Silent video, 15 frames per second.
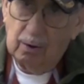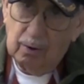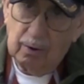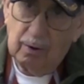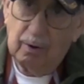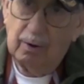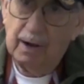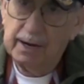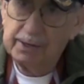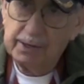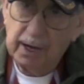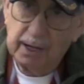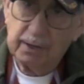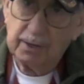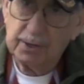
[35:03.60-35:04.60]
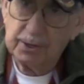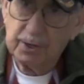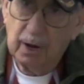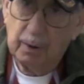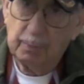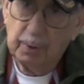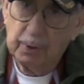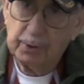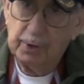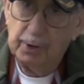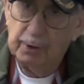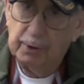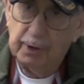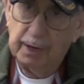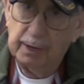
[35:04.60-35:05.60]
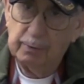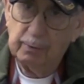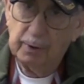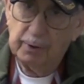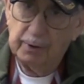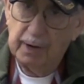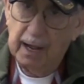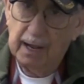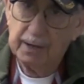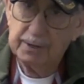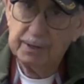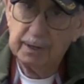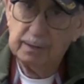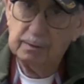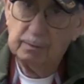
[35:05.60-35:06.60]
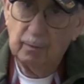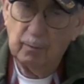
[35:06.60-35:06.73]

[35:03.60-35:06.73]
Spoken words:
or do I take this opportunity with NASA?